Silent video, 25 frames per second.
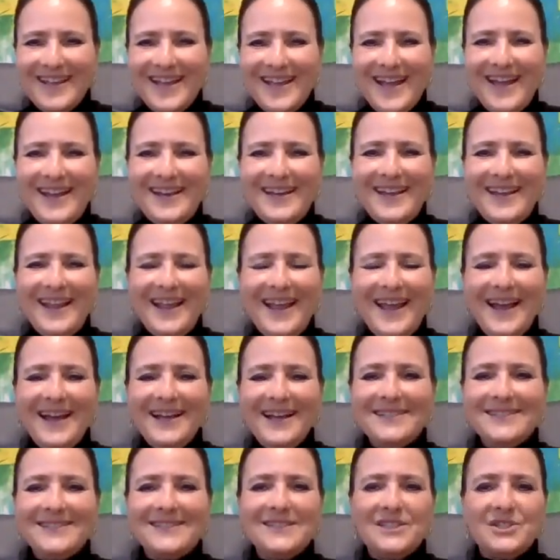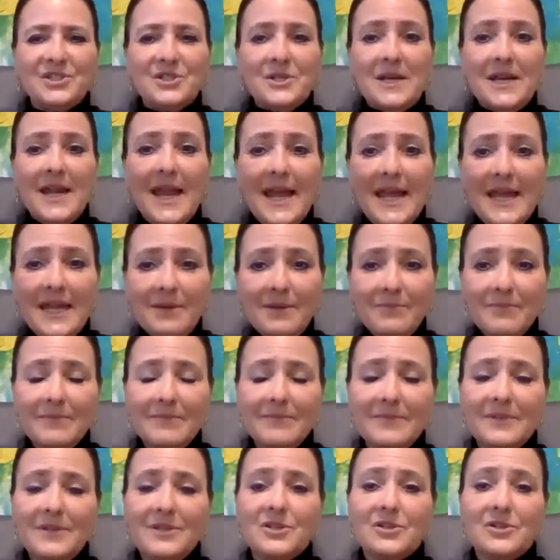and it has your name,
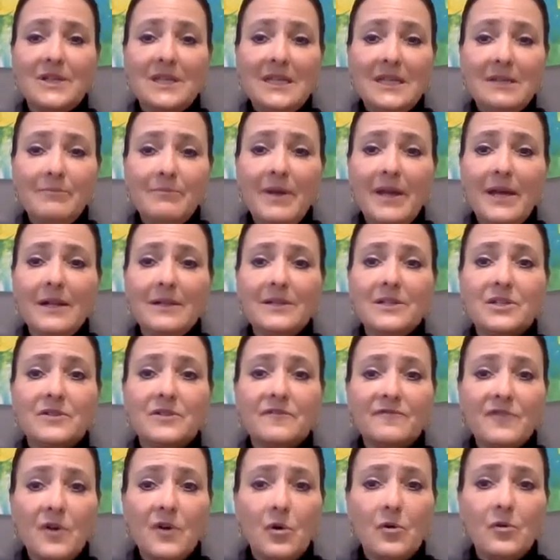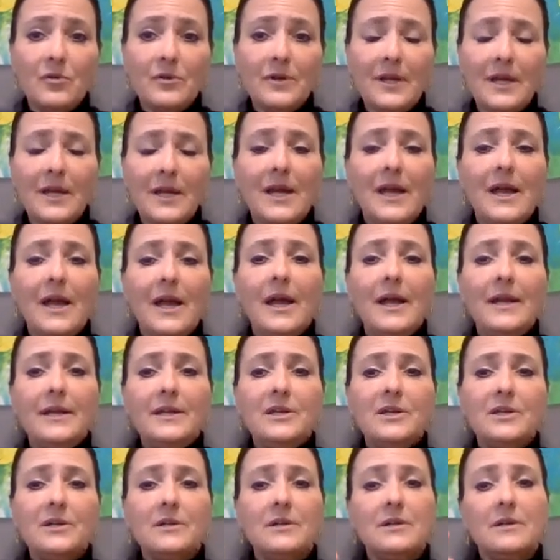your email, your phone, and
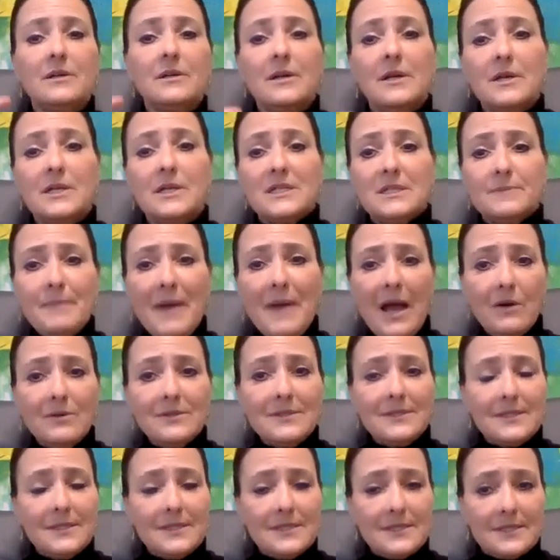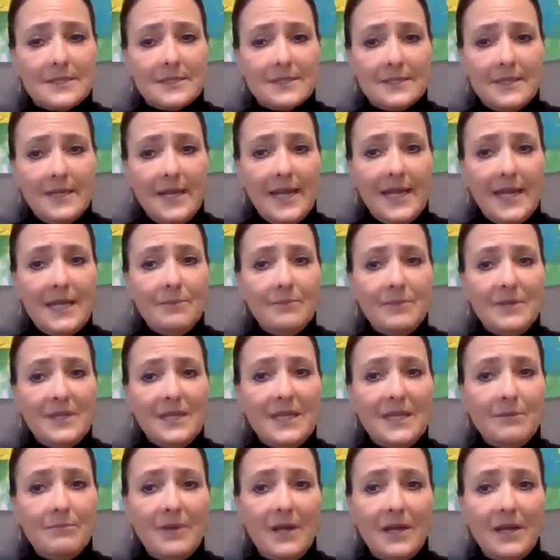your spouse's name,
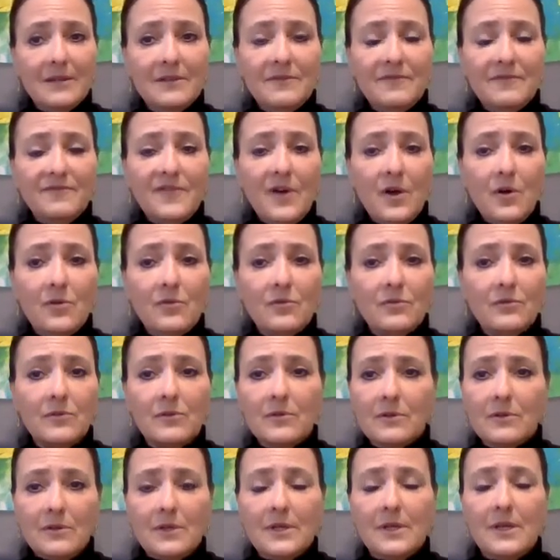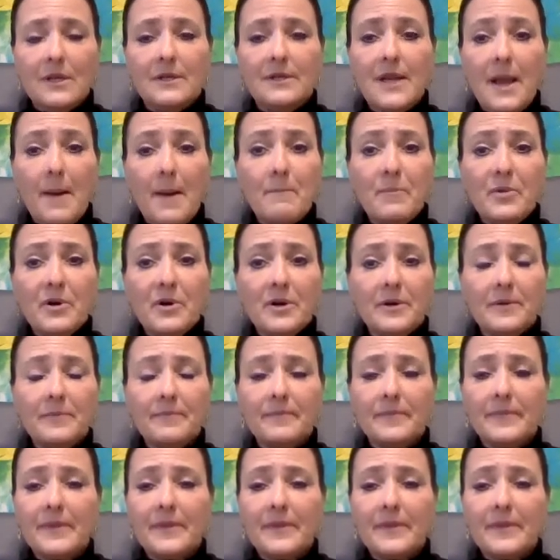email, and phone number.